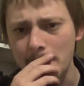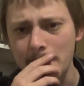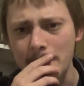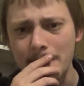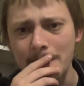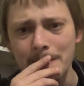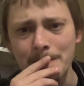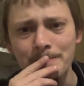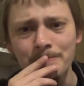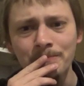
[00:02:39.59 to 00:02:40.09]

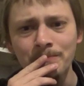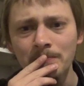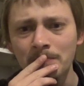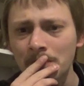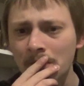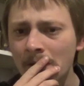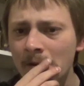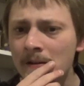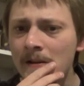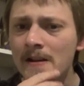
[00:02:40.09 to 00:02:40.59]

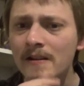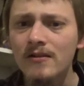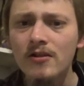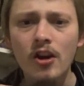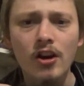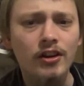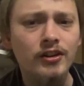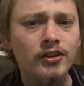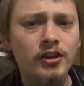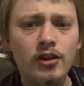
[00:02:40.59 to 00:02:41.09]

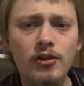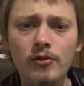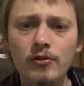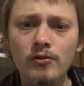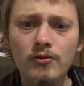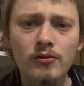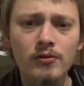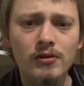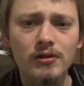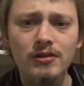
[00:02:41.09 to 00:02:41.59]
Not
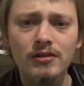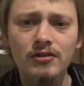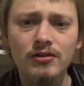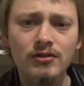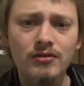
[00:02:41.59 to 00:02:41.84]
too